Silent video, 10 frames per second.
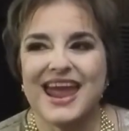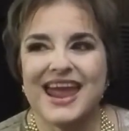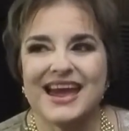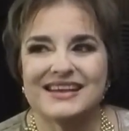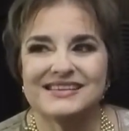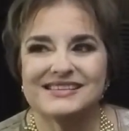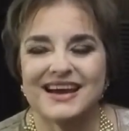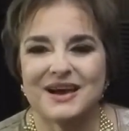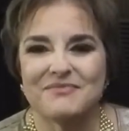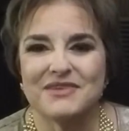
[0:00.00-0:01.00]
And
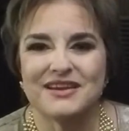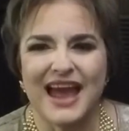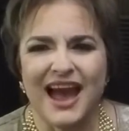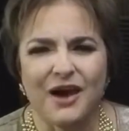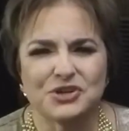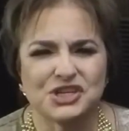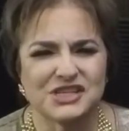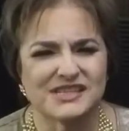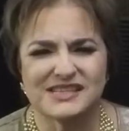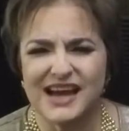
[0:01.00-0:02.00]
now
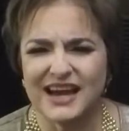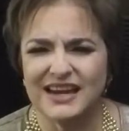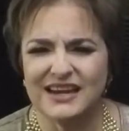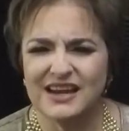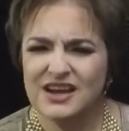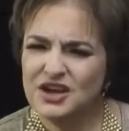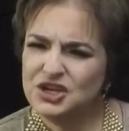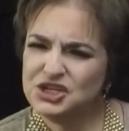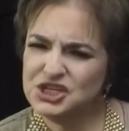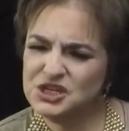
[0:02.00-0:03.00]
she's decided
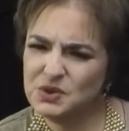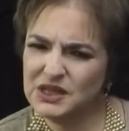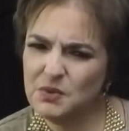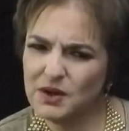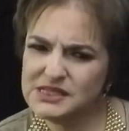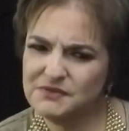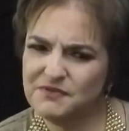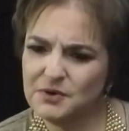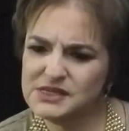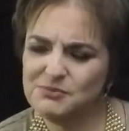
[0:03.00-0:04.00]
she really wants to
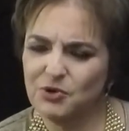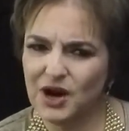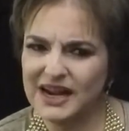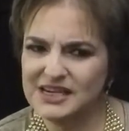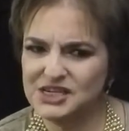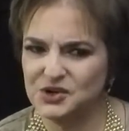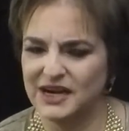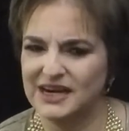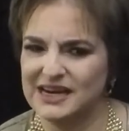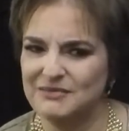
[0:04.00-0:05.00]
focus more on
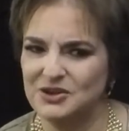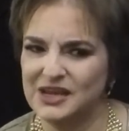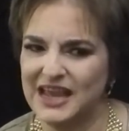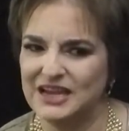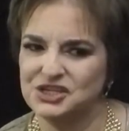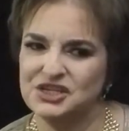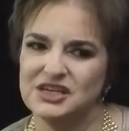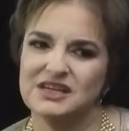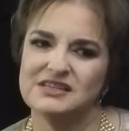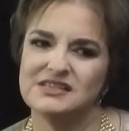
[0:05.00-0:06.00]
integrated
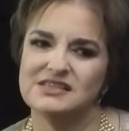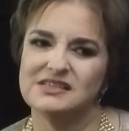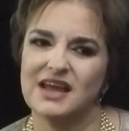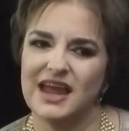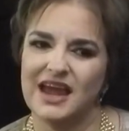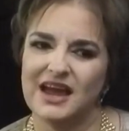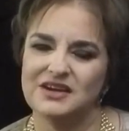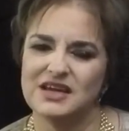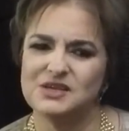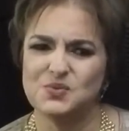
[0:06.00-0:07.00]
communications
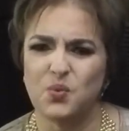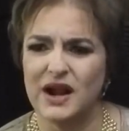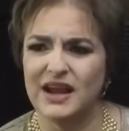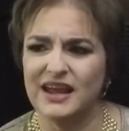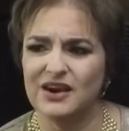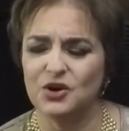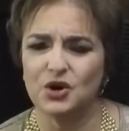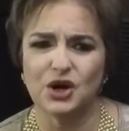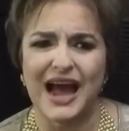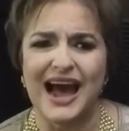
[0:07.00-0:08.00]
and is running
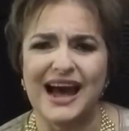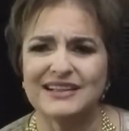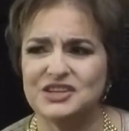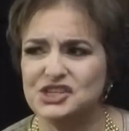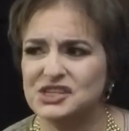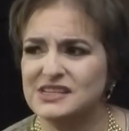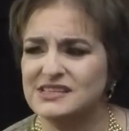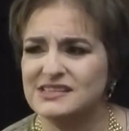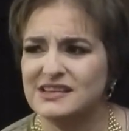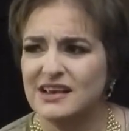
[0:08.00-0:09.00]
her
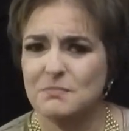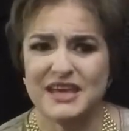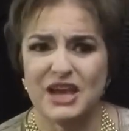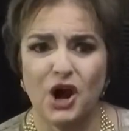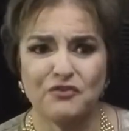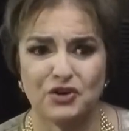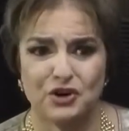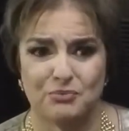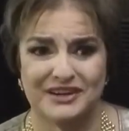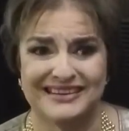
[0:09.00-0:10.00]
college's PR
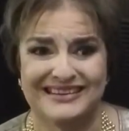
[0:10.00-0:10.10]
firm.